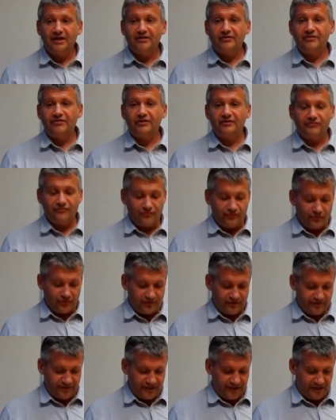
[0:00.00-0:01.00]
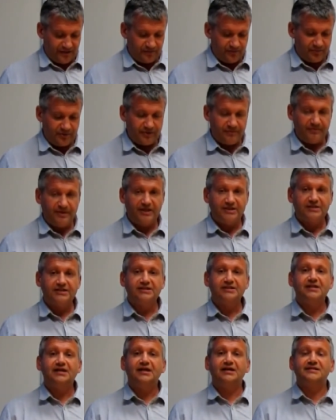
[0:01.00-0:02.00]
and therefore they are
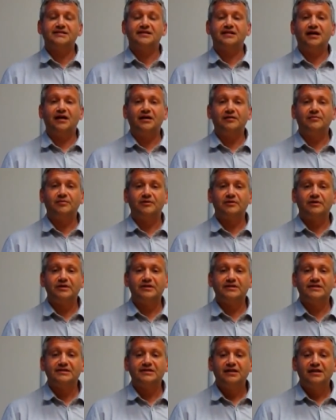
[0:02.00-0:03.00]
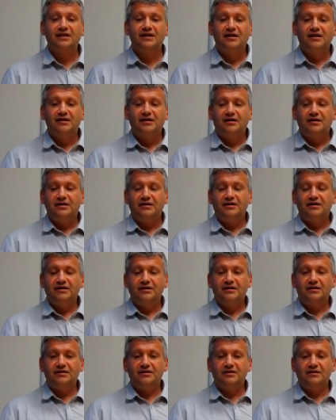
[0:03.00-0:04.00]
implemented as libraries
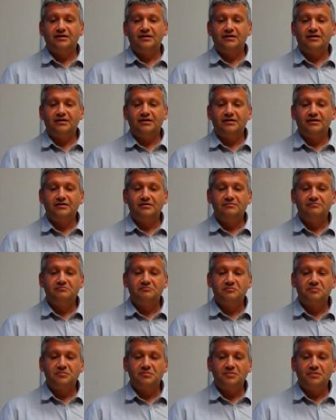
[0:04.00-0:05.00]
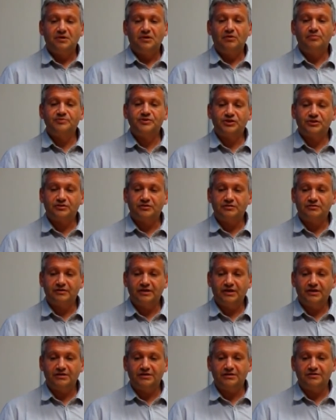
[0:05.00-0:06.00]
in
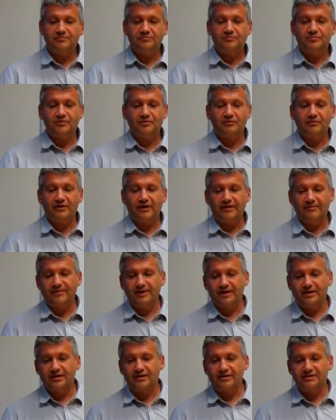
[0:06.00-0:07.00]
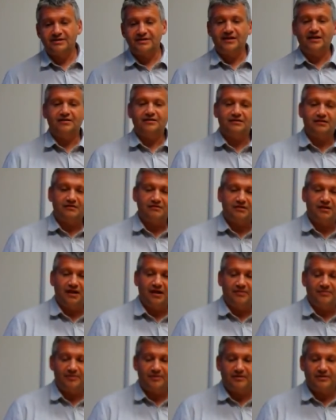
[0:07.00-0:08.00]
object-oriented programming standard
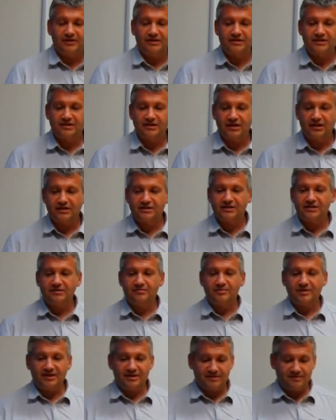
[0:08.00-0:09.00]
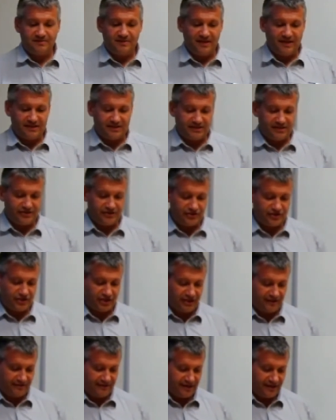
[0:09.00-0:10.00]
libraries like C++ and
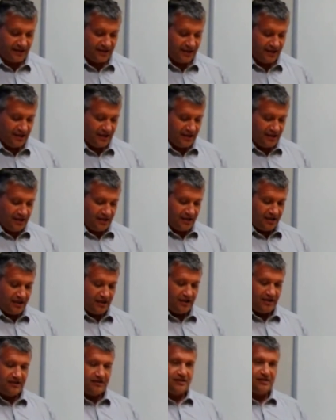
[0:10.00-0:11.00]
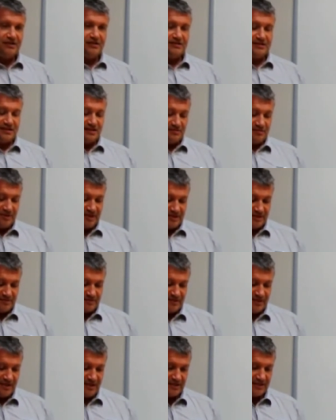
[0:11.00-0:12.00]
Java, and in C++
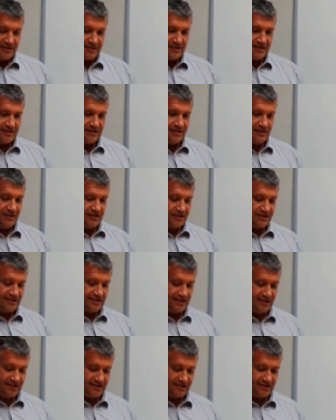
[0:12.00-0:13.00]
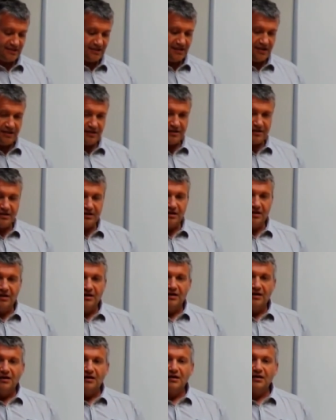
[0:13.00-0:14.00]
it's STL
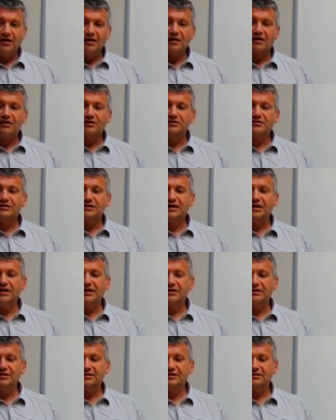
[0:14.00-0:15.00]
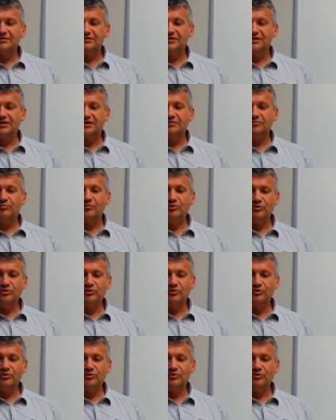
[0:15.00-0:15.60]
containers and